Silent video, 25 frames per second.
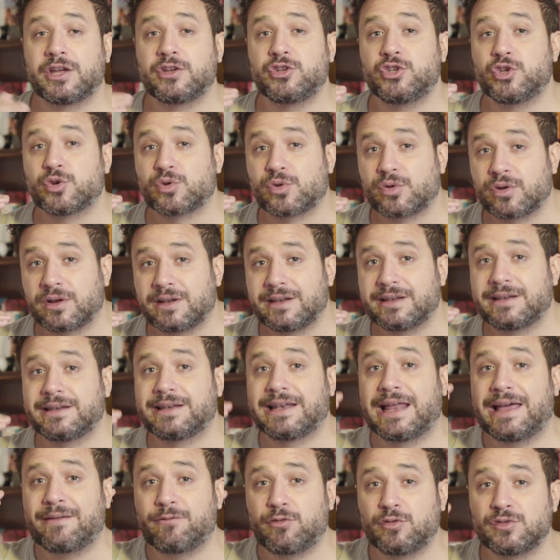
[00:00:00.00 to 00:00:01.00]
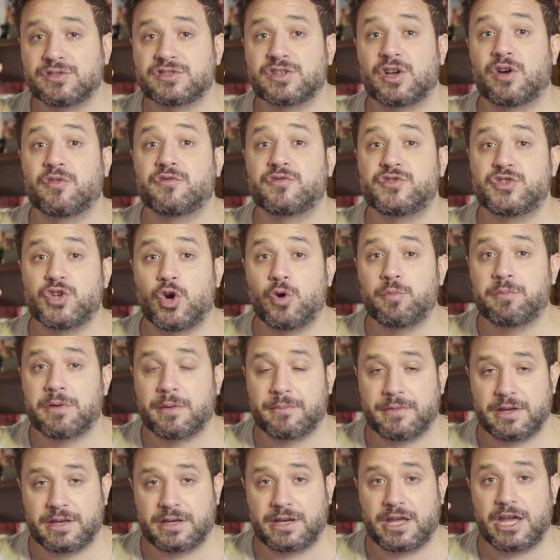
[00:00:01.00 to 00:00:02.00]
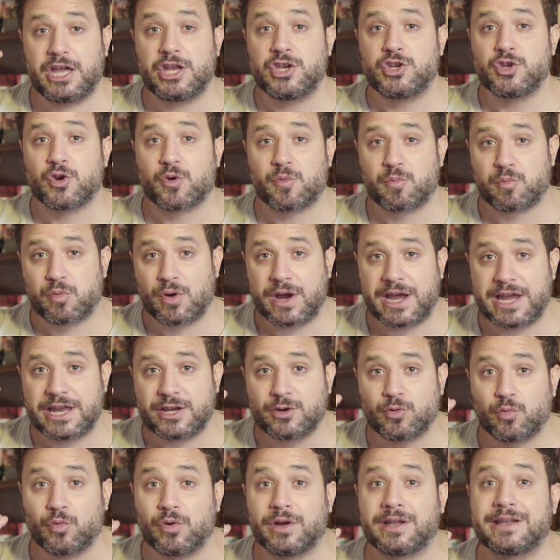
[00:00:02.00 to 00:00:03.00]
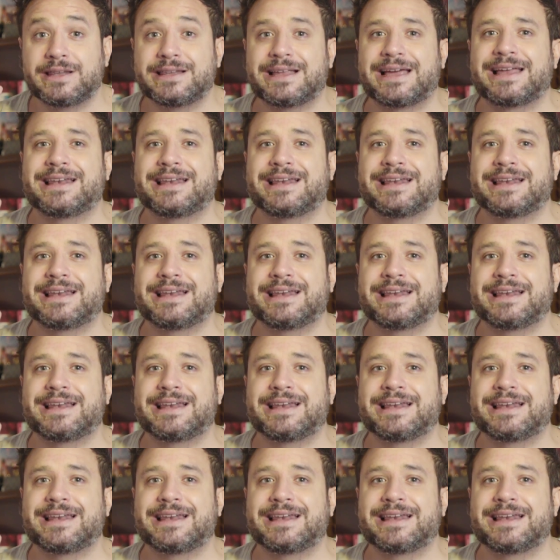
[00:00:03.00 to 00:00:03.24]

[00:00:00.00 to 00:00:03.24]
your levels of dopamine in your brain will